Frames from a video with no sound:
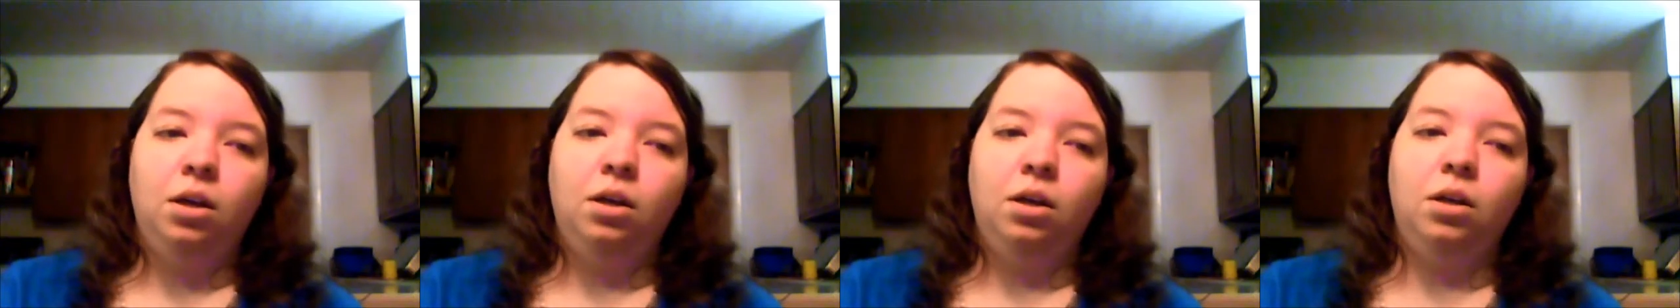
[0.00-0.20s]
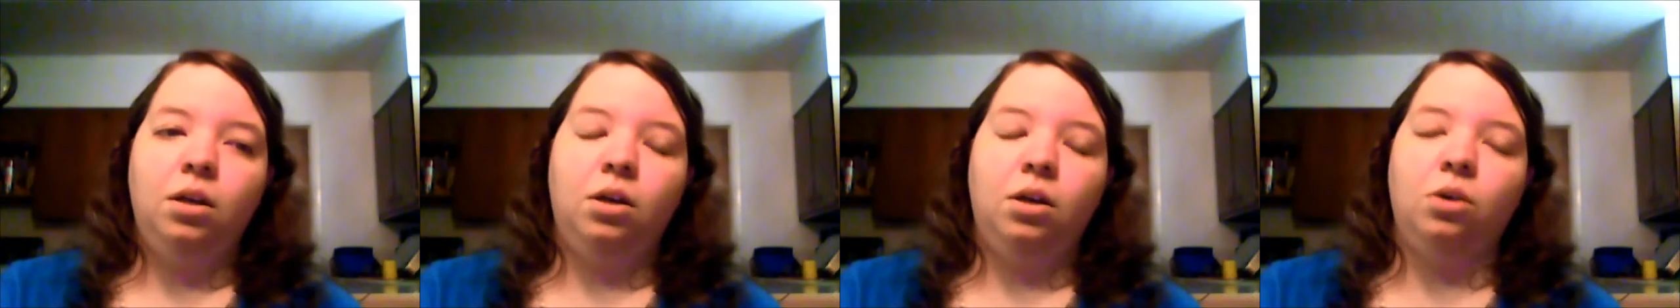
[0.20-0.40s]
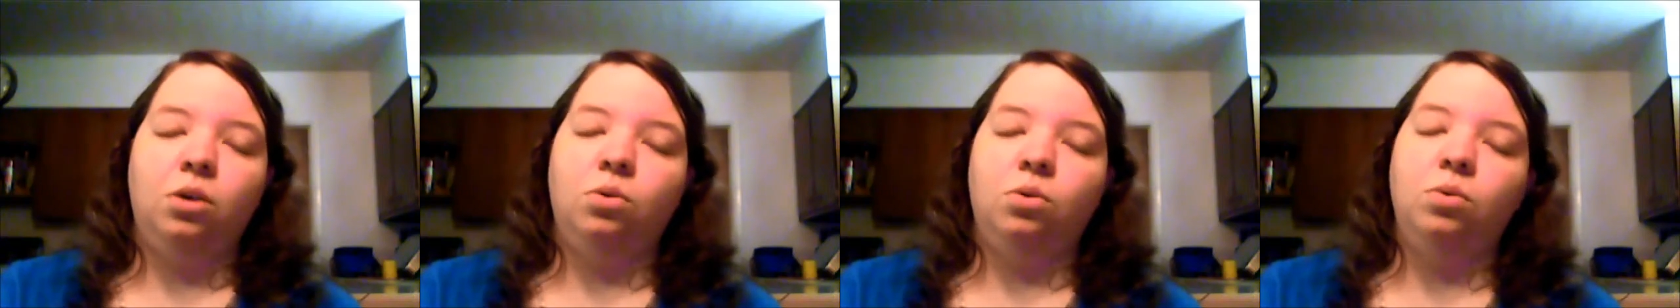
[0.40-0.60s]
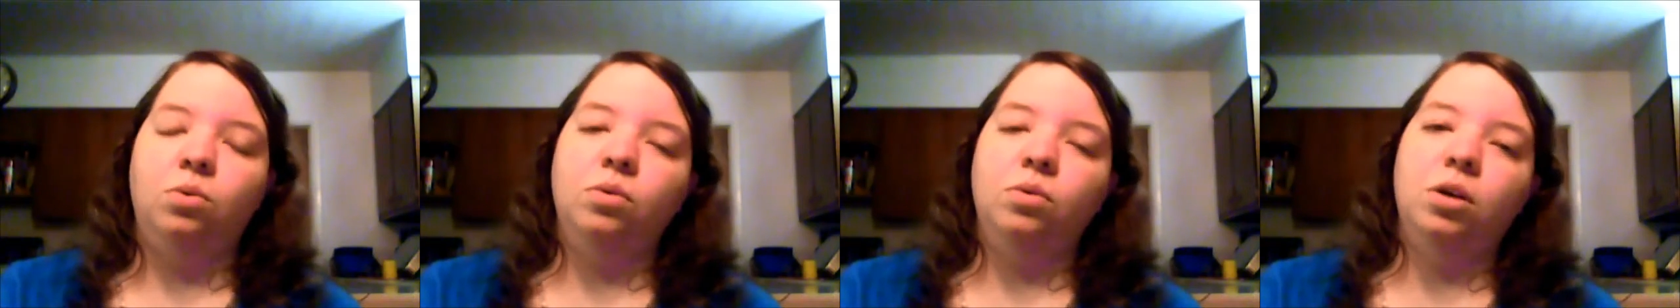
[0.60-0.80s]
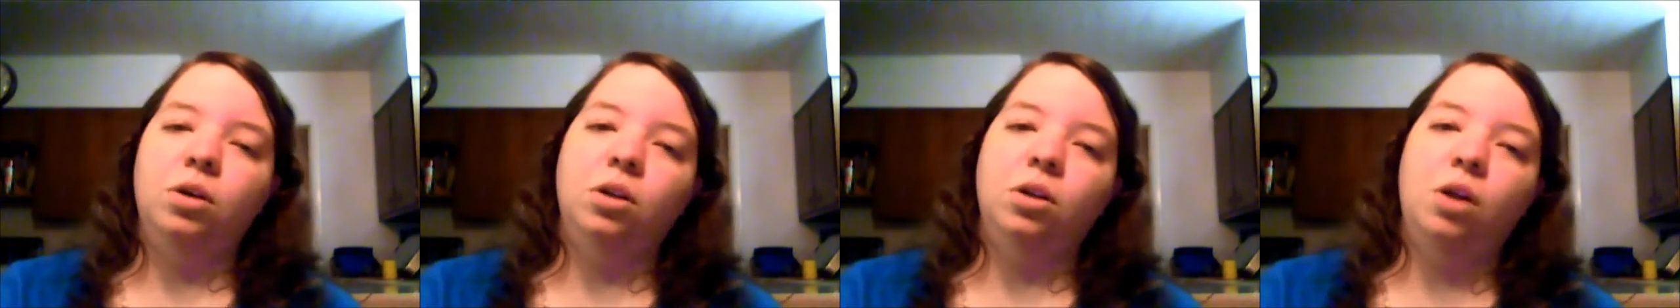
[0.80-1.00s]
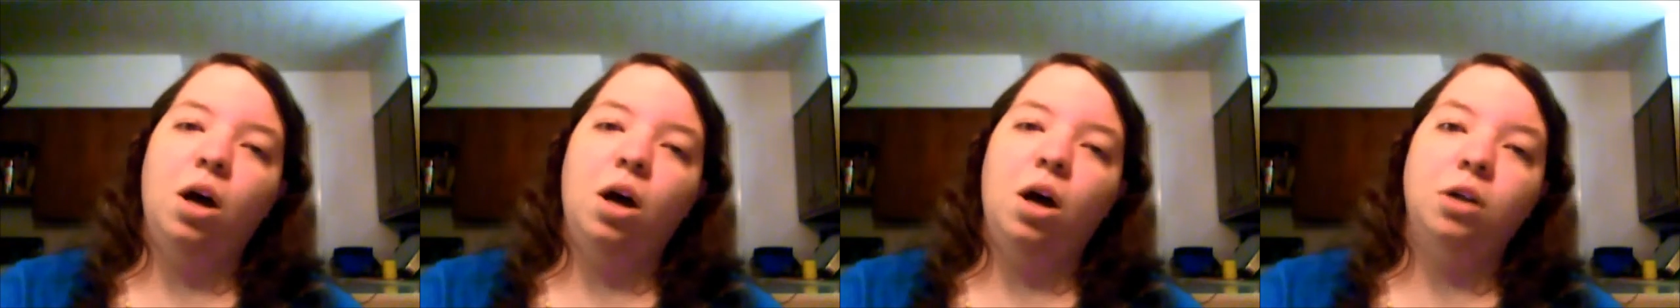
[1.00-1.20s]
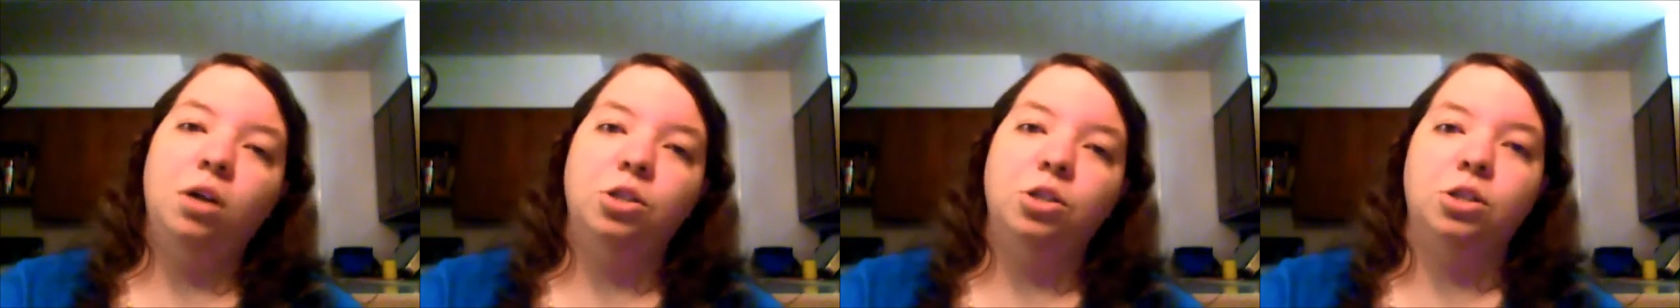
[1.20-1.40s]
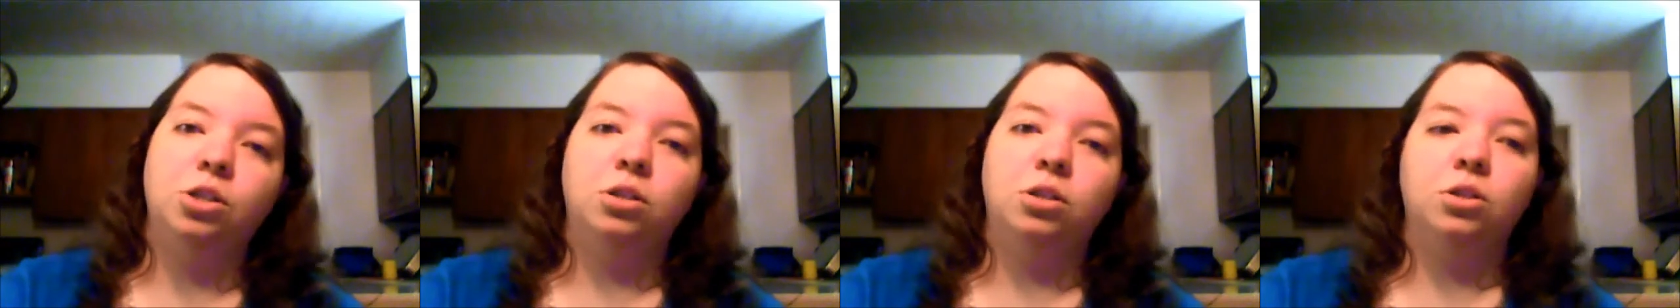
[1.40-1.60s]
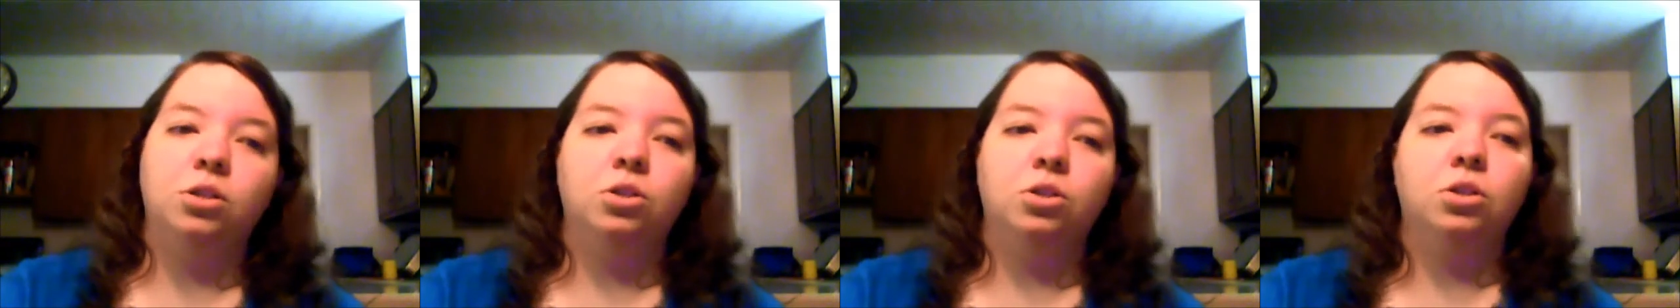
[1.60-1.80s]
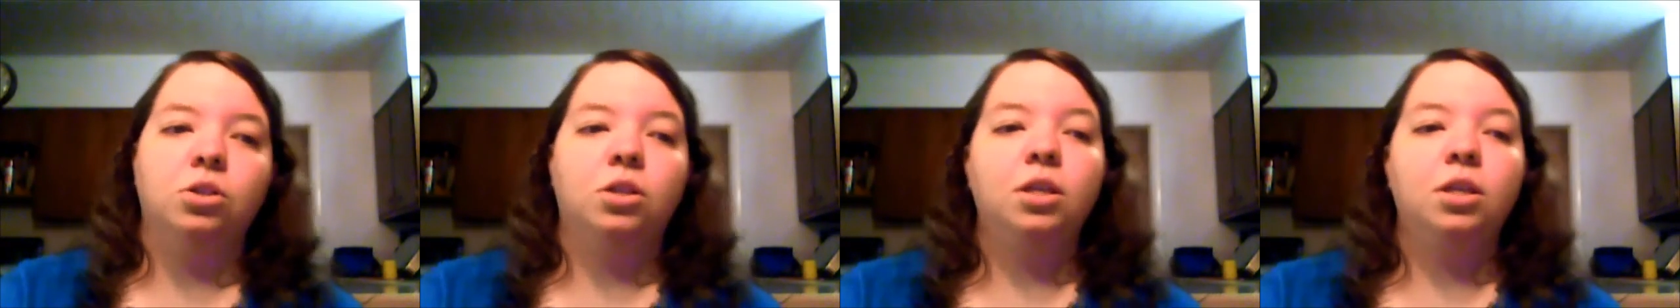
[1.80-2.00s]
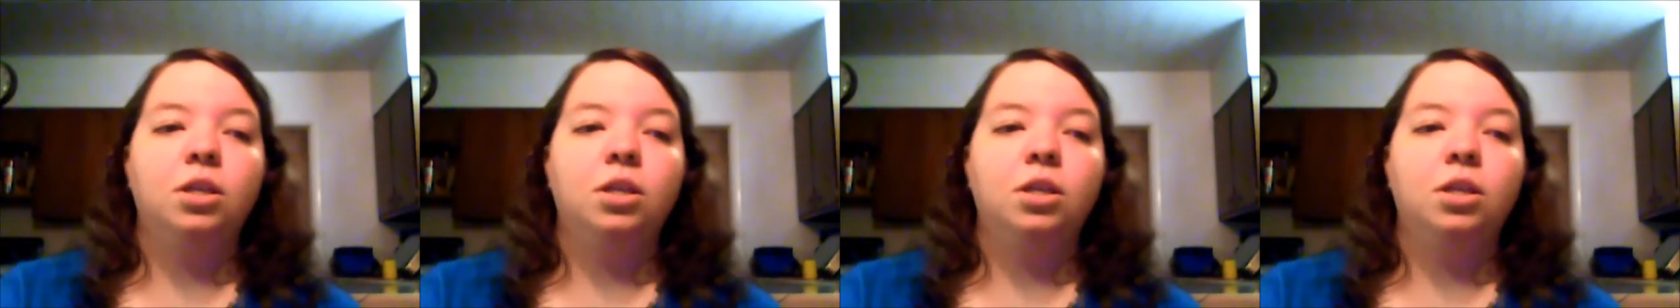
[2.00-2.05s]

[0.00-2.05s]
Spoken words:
collages,